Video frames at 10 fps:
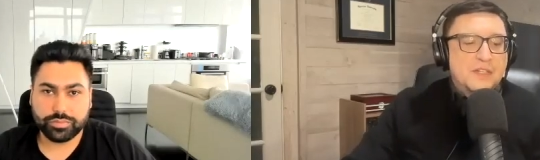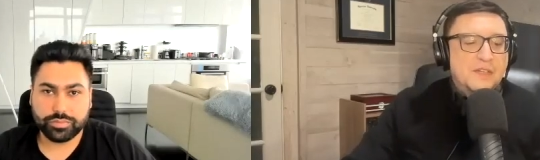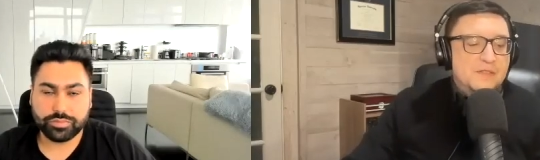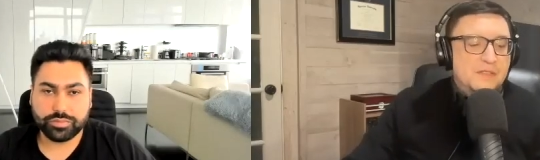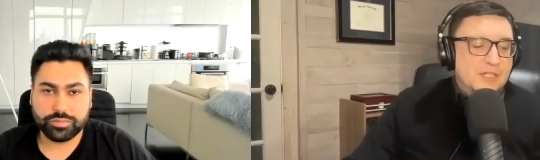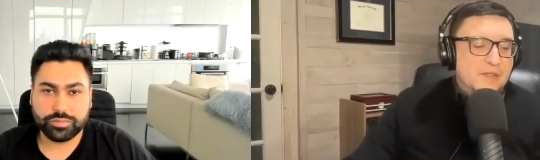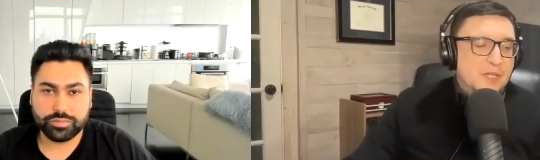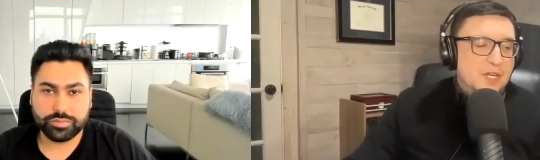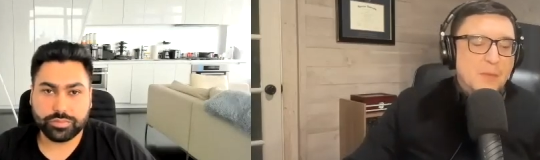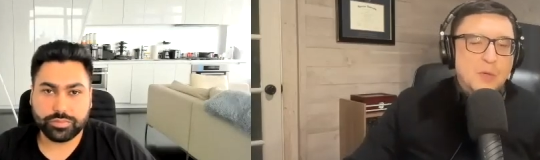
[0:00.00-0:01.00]

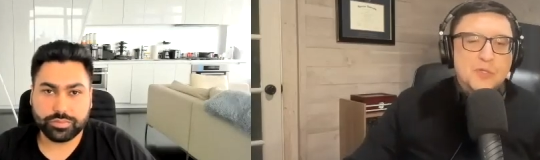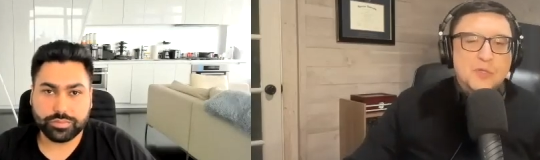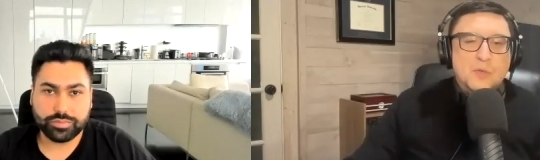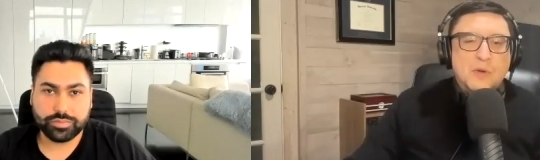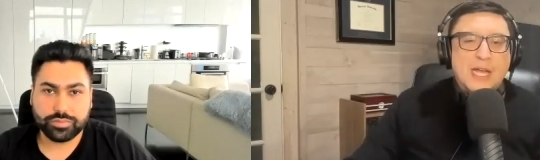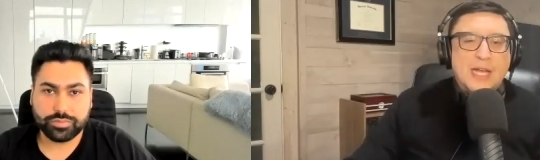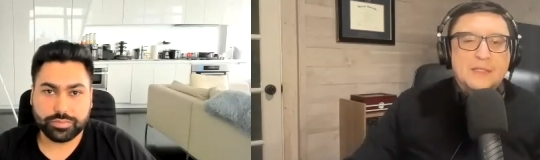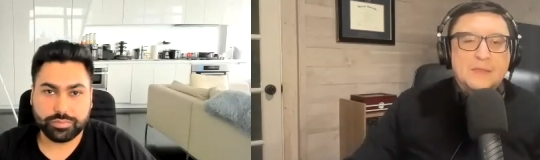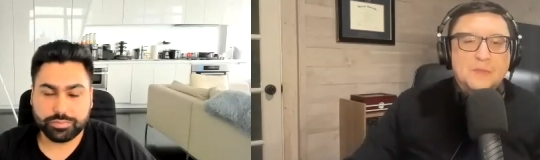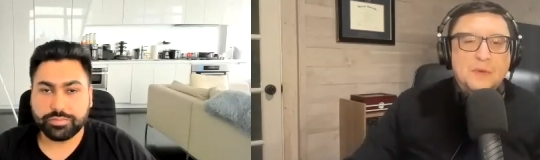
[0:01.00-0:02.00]
Speaker 1: an emotional
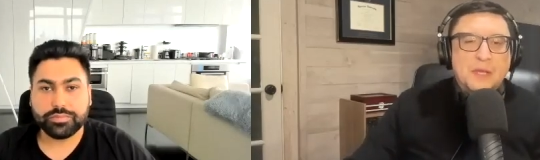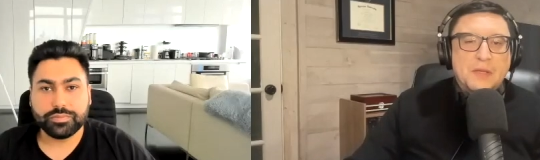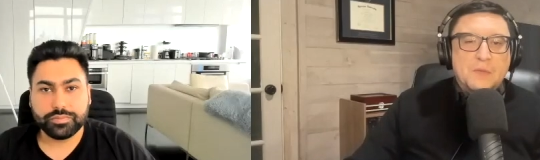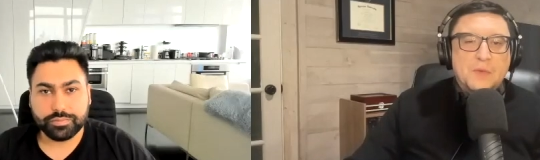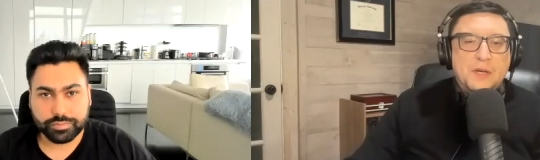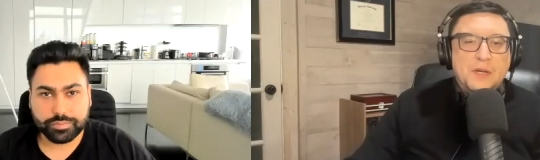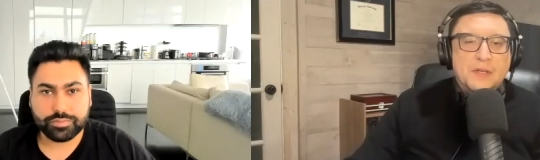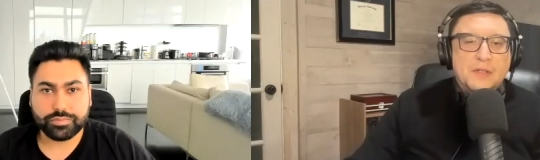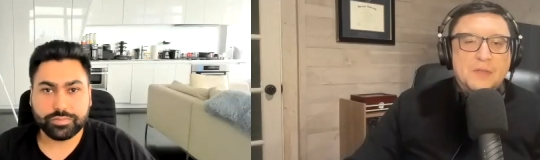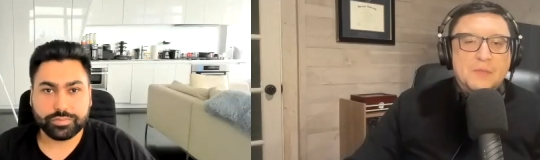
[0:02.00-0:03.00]
ride, right?
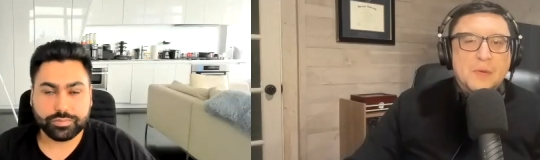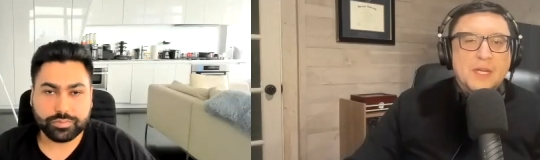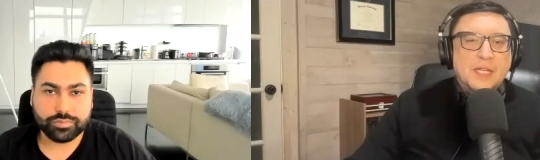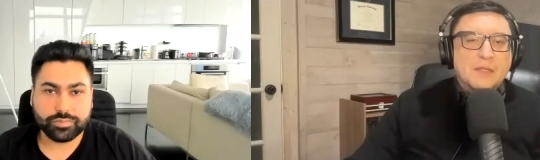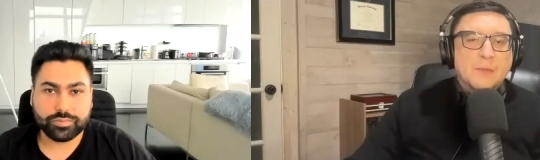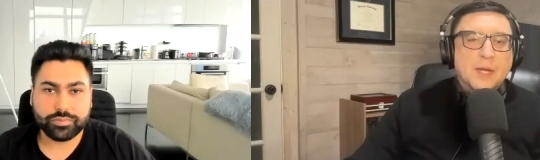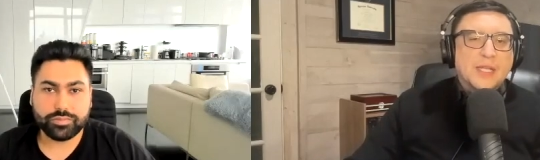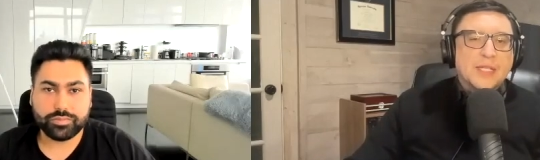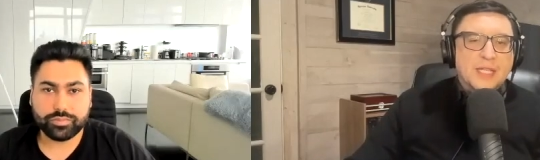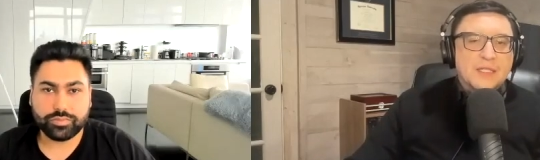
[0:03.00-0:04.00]
Where money
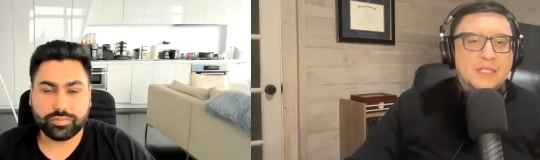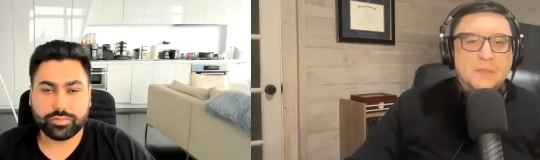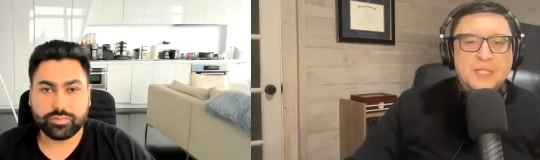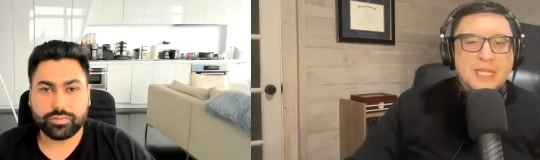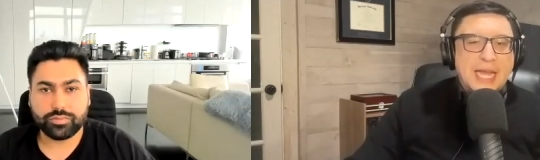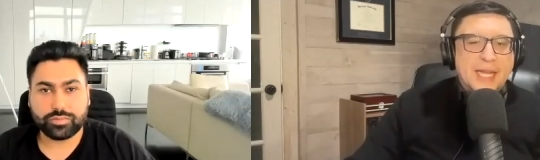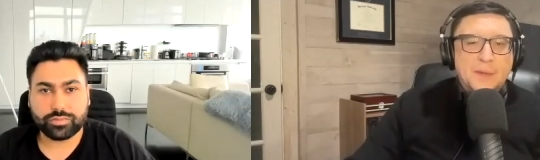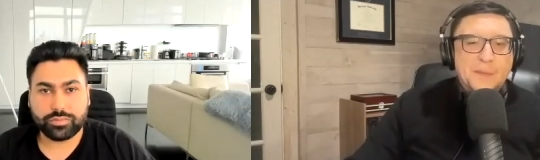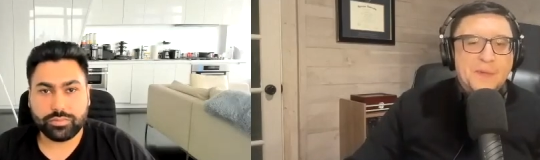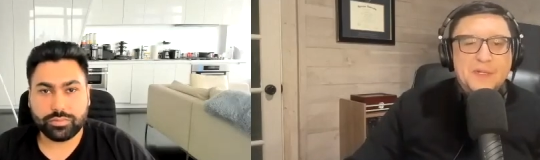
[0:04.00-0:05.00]
tends to be tied
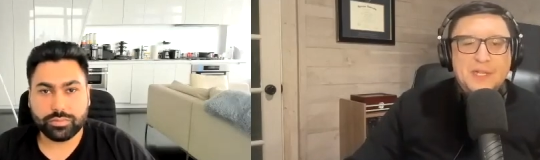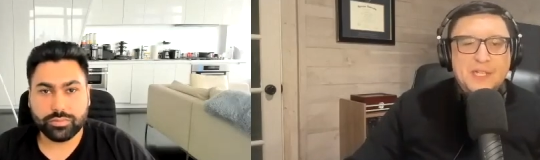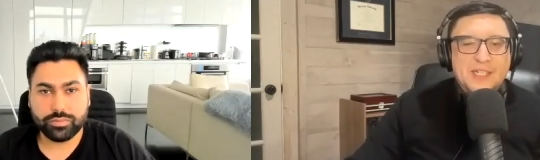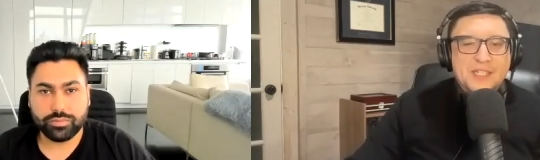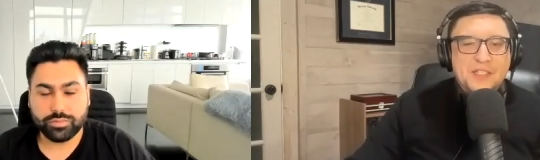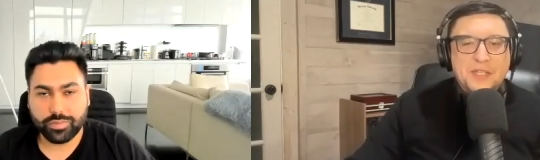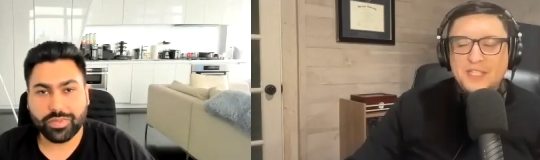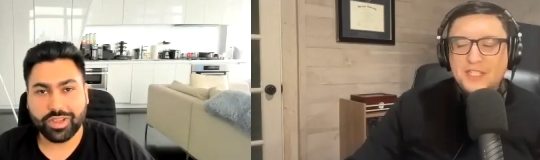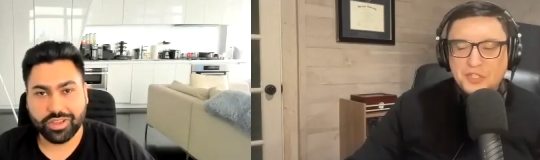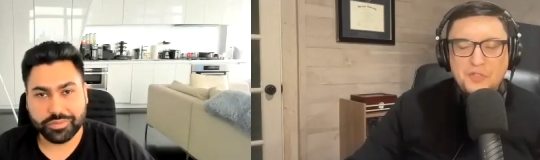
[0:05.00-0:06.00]
up. You
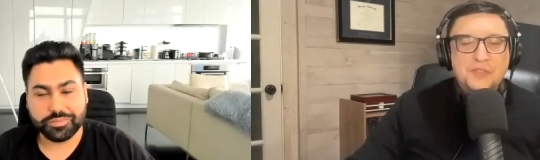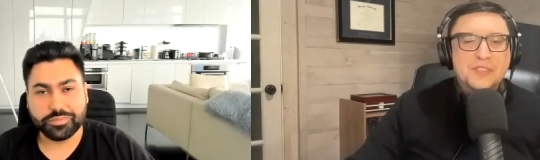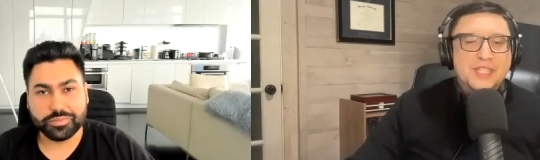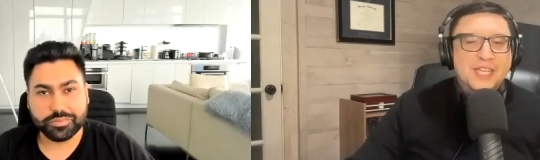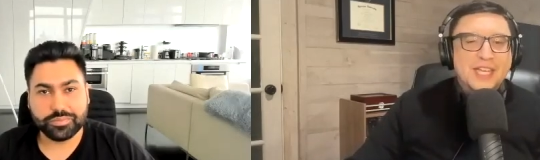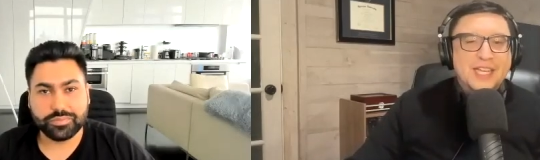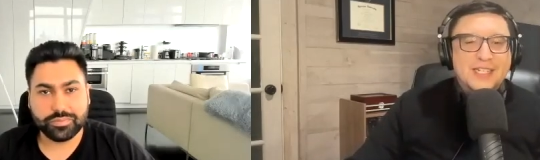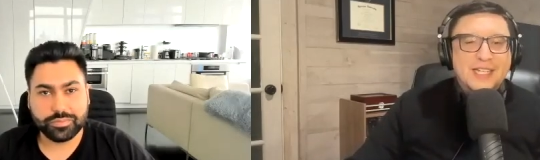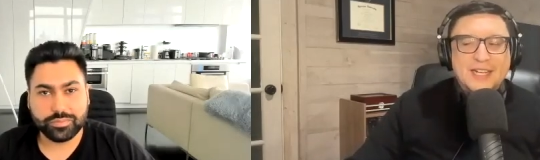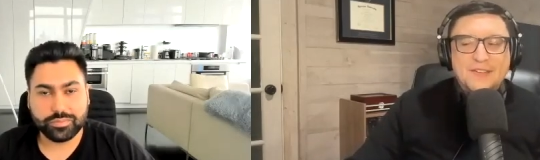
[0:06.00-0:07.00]
can certainly
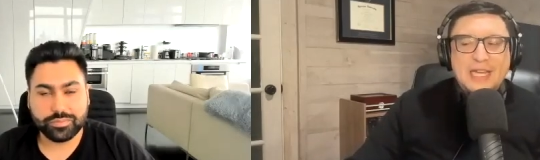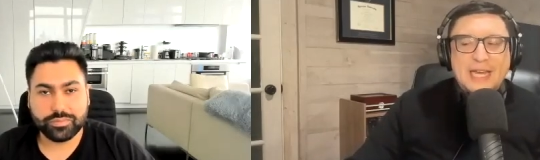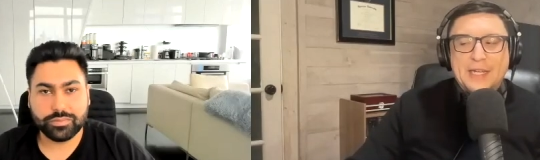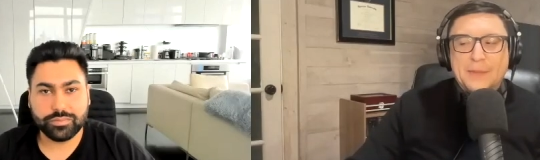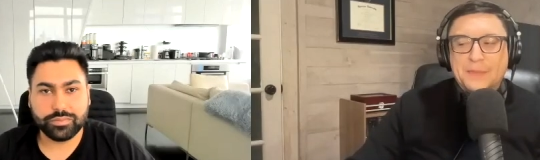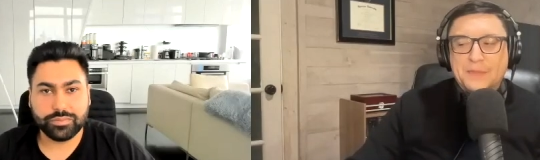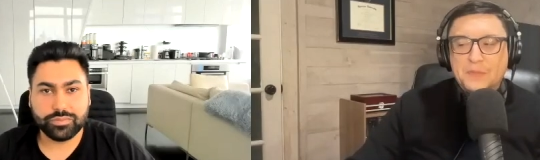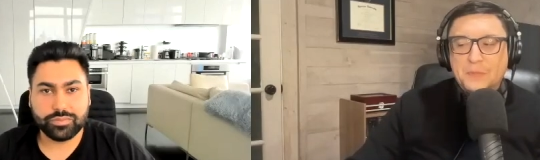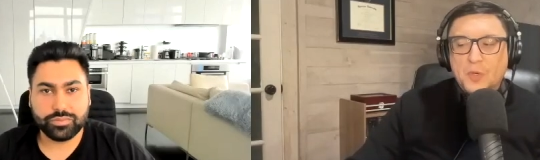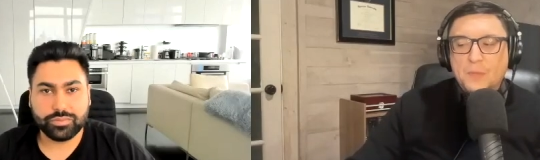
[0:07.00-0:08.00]
get kind of caught up in
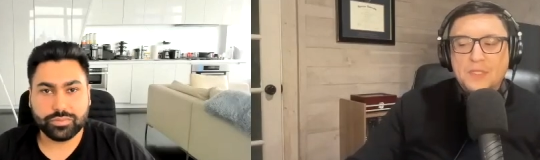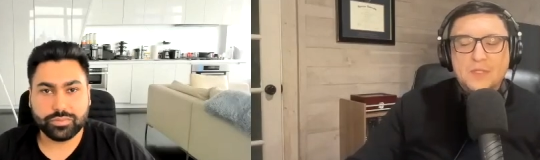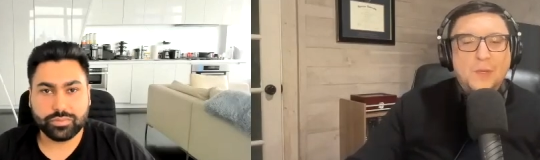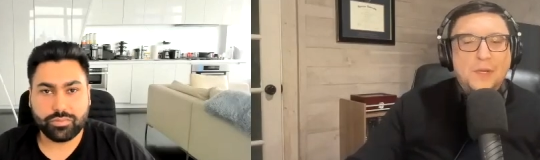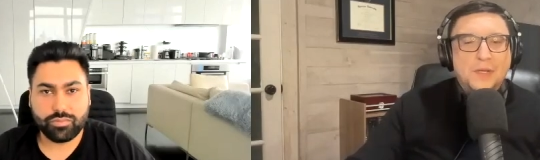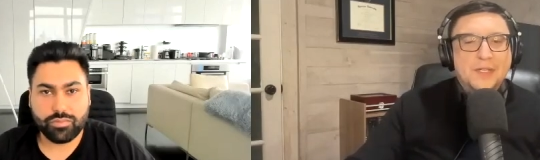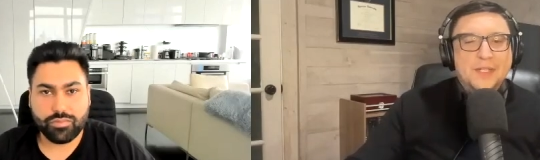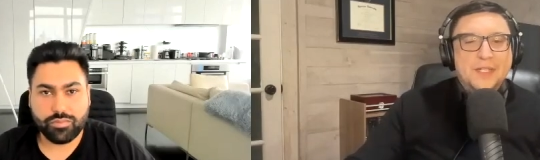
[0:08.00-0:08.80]
those moments where,